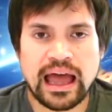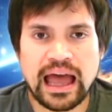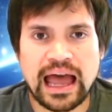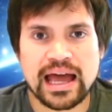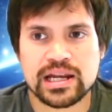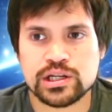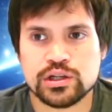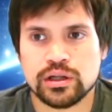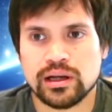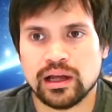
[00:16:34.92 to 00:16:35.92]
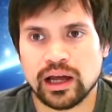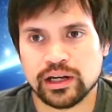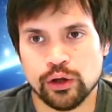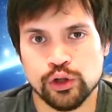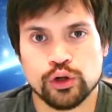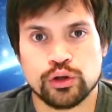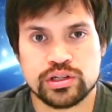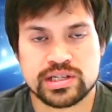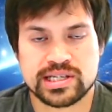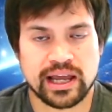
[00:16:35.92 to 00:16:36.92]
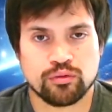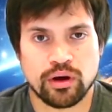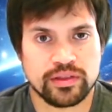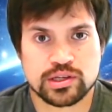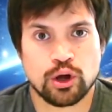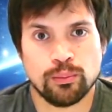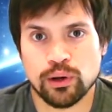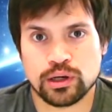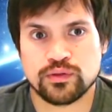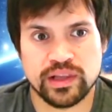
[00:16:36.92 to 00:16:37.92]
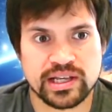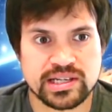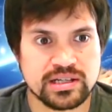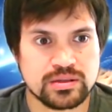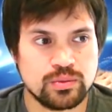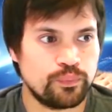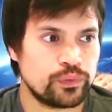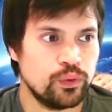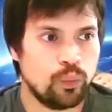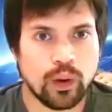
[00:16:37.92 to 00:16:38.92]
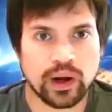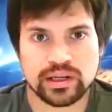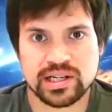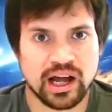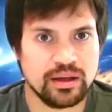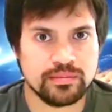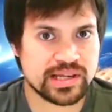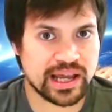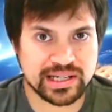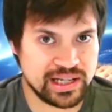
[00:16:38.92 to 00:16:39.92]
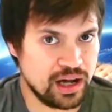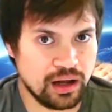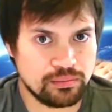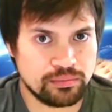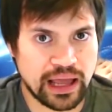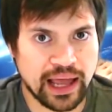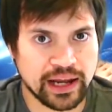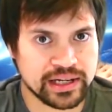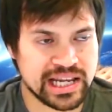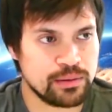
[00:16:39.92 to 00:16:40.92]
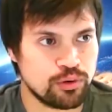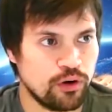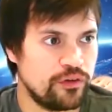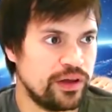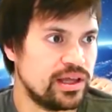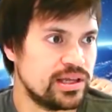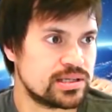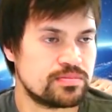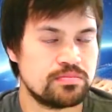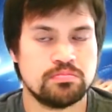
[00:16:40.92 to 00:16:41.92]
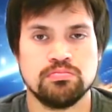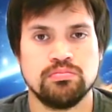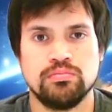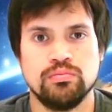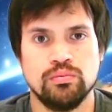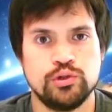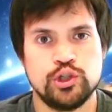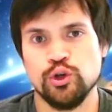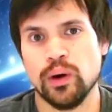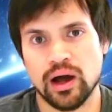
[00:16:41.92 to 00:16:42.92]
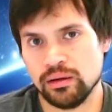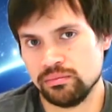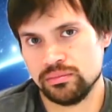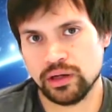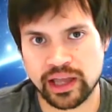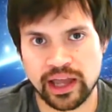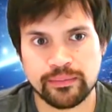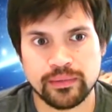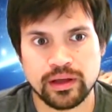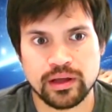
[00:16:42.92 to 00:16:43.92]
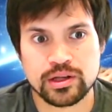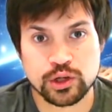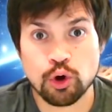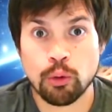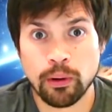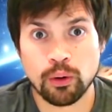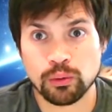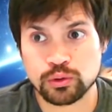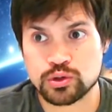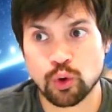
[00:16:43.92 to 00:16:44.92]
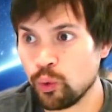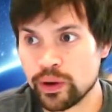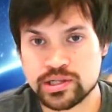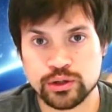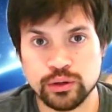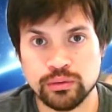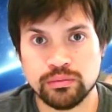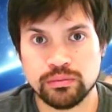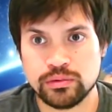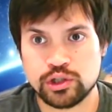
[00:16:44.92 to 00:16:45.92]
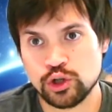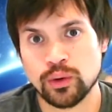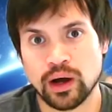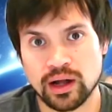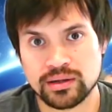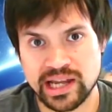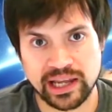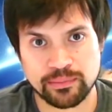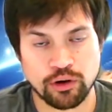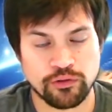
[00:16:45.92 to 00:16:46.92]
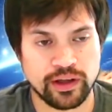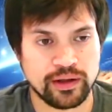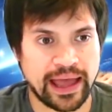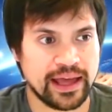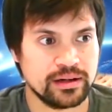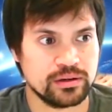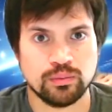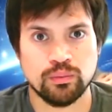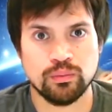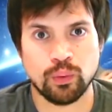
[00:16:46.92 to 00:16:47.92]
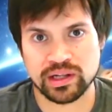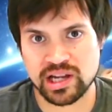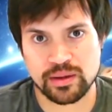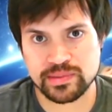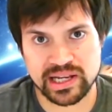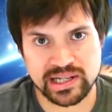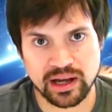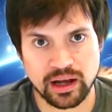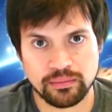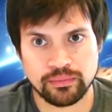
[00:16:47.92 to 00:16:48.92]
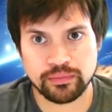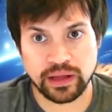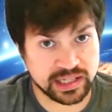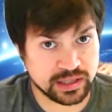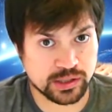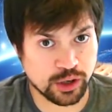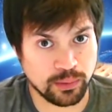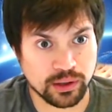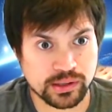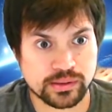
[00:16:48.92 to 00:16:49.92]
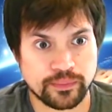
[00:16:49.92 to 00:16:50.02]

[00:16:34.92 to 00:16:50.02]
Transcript: and I don't know you could just say, right, the stop loss for this is one times ATR, and a take profit is two R, Okay. So your bot will just always do 2R take profit and 1 times ATR as the stop loss.